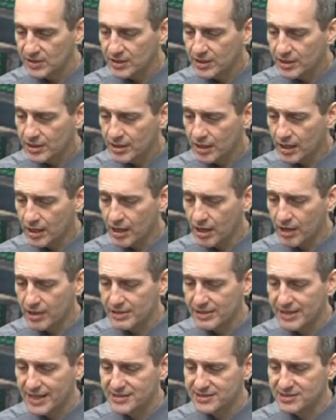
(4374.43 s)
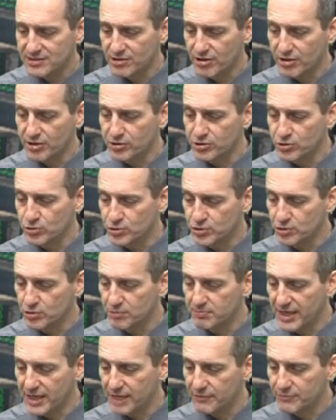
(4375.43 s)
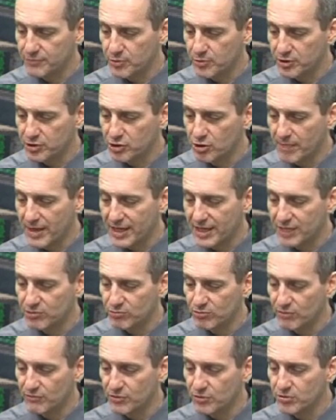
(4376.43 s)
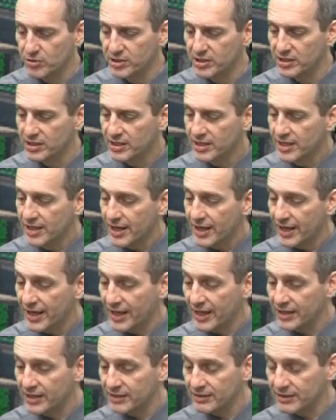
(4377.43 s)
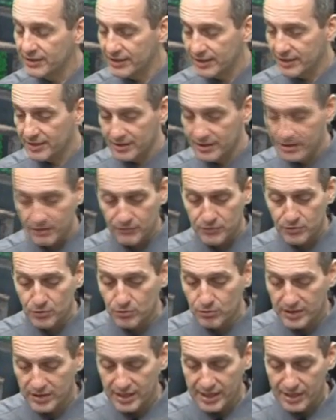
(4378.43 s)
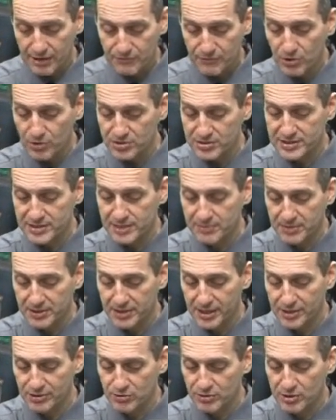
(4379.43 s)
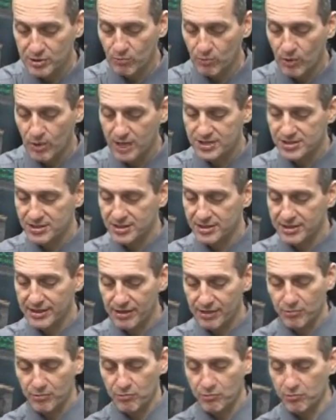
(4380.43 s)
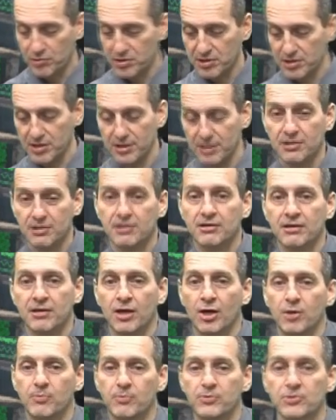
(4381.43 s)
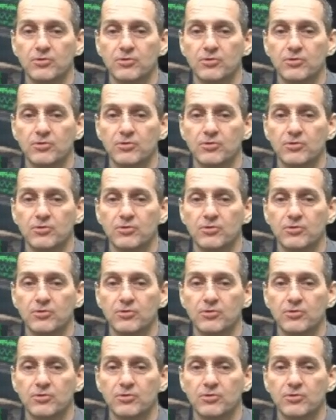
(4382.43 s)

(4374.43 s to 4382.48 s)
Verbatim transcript: Our classes are on YouTube now if you want to go back and review it. And if you cannot fall asleep at night, you can watch it, and that will really help you.